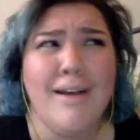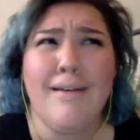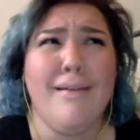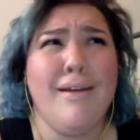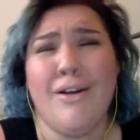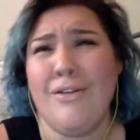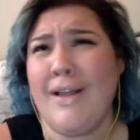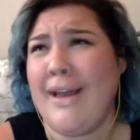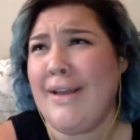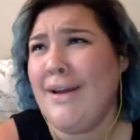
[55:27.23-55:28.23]
you know,
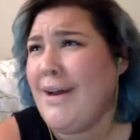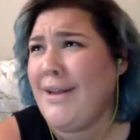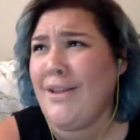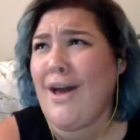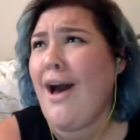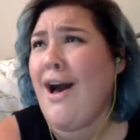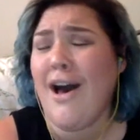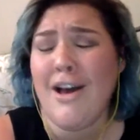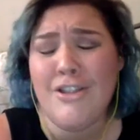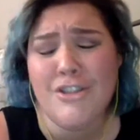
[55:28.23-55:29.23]
like
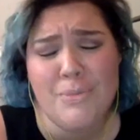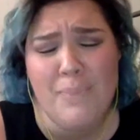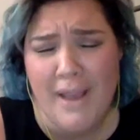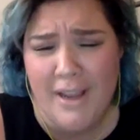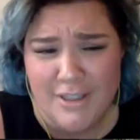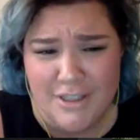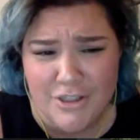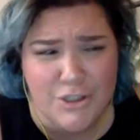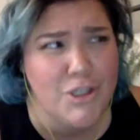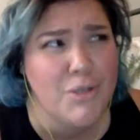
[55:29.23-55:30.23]
100 pages,
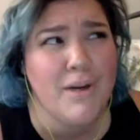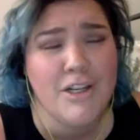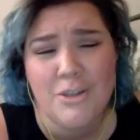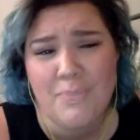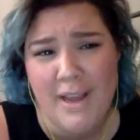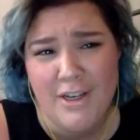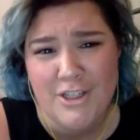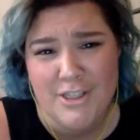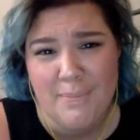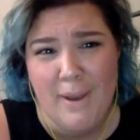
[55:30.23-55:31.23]
200
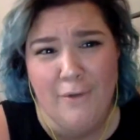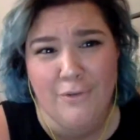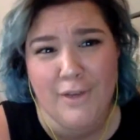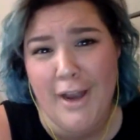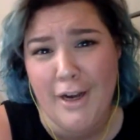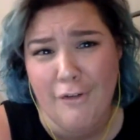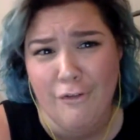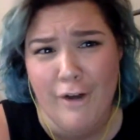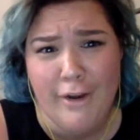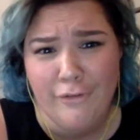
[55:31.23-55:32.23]
pages about the kind of
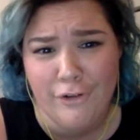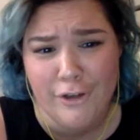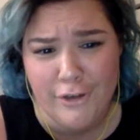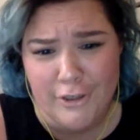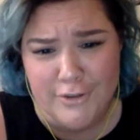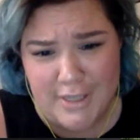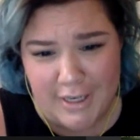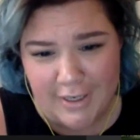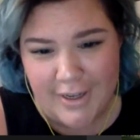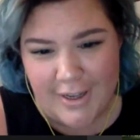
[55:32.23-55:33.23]
rifle they're
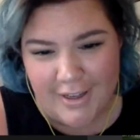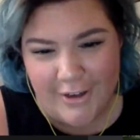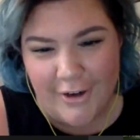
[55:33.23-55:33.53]
using. You know